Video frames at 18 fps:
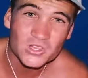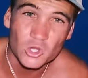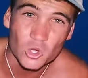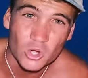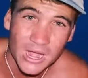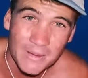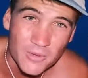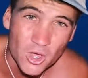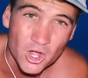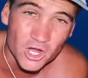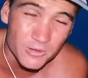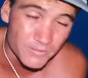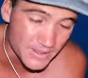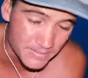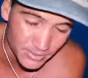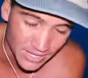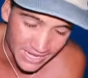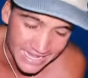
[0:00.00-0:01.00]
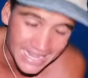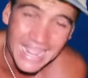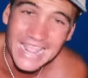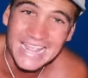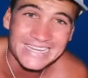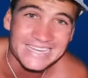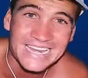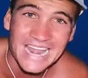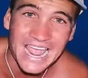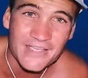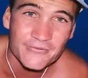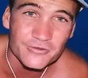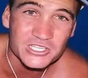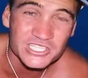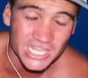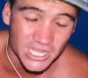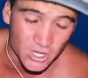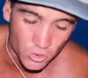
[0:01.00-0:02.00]
Look, I'm not gonna be bloody eating it every
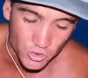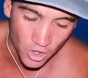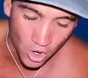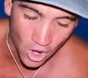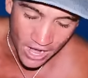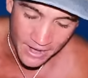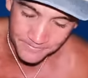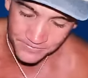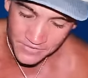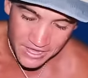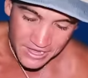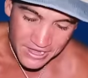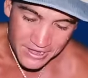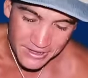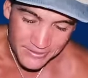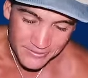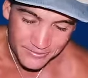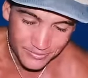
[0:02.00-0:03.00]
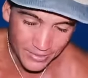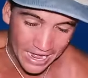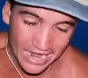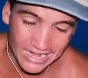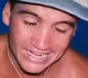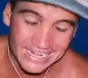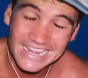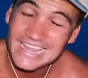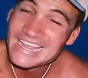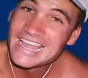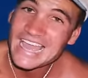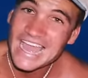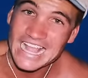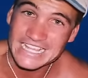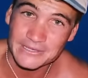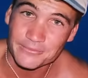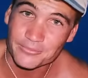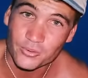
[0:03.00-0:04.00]
single night, but
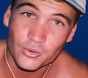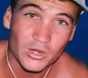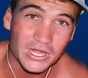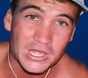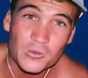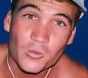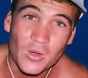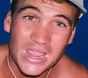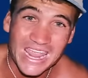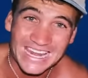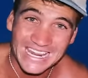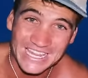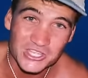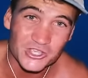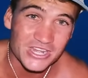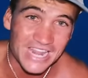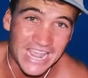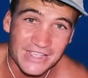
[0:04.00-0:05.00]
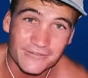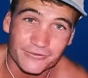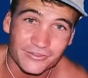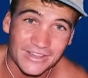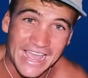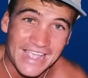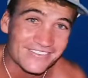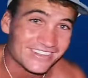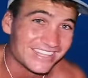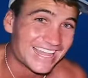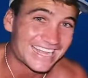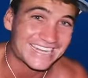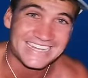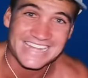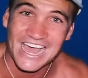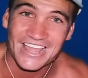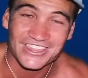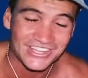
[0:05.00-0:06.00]
it's a pretty weird and unique flavor like
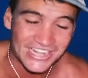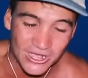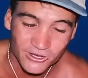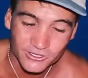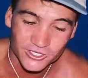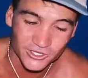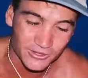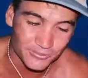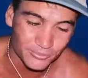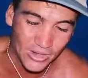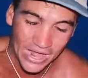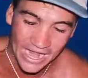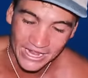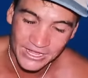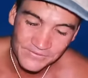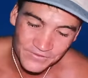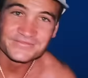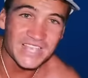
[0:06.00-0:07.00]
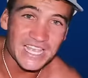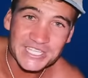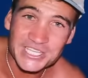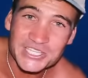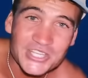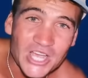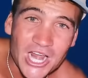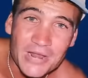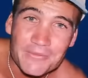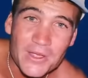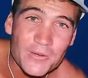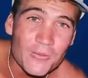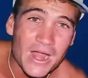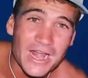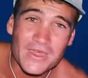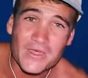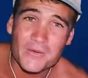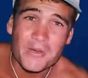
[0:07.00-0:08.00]
nothing else on the planet. This is gonna be
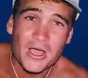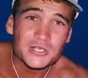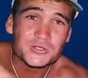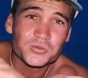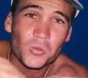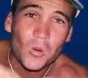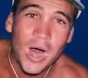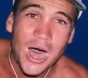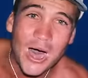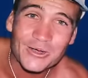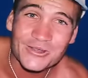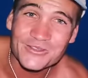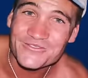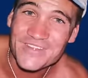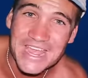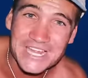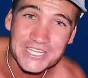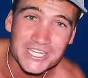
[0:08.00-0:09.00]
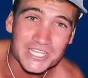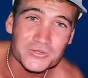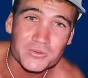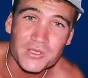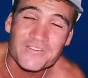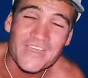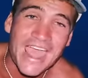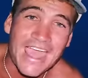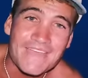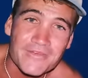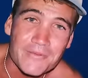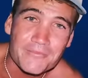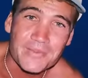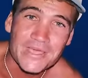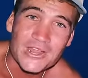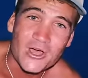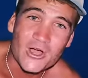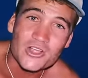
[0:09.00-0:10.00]
one of the most wild adventures we've ever
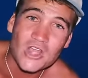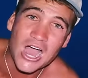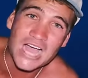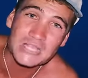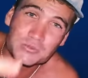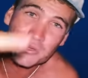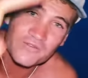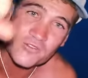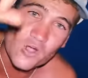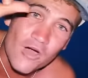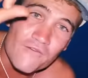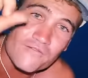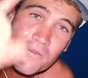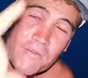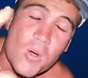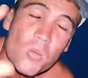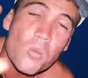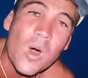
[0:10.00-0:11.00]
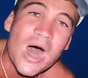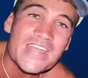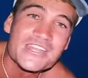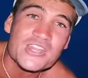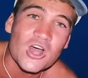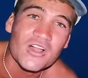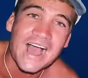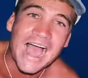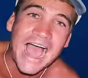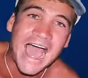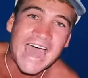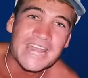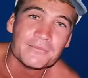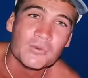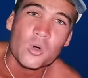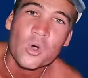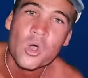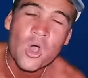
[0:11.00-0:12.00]
been on, guys. We've gone from a $1
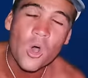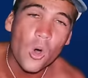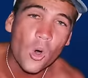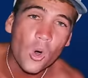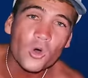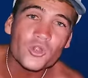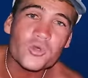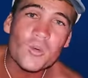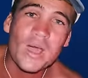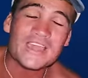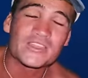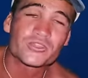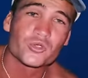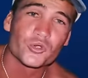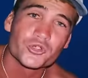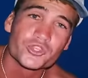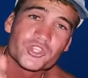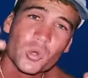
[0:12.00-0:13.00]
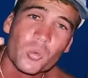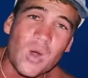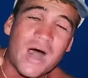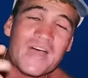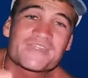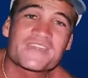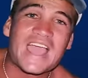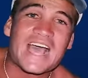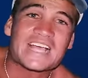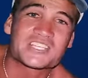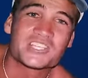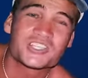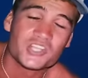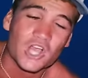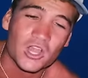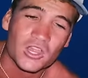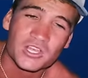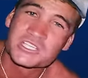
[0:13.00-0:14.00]
animal all the way through to
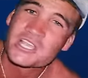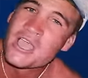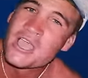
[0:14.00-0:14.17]
$1,000,